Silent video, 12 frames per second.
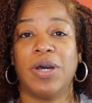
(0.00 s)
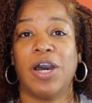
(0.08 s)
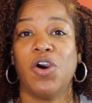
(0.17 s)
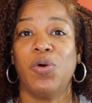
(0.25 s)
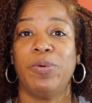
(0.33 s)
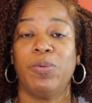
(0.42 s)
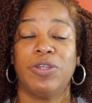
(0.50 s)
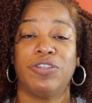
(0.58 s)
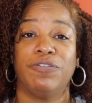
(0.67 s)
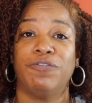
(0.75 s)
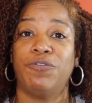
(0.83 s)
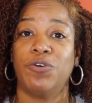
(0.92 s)
I hope it was
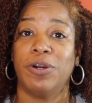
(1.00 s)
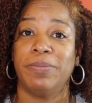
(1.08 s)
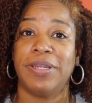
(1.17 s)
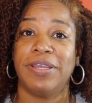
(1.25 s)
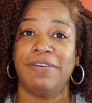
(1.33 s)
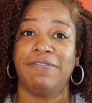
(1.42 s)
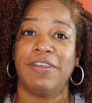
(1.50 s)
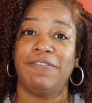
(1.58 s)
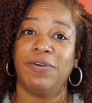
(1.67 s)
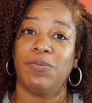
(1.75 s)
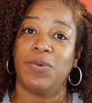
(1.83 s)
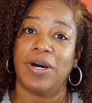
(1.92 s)
informative. If
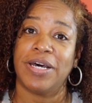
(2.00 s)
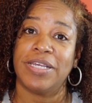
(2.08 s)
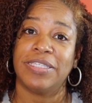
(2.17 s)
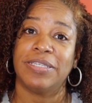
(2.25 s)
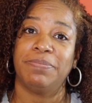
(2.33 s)
it was,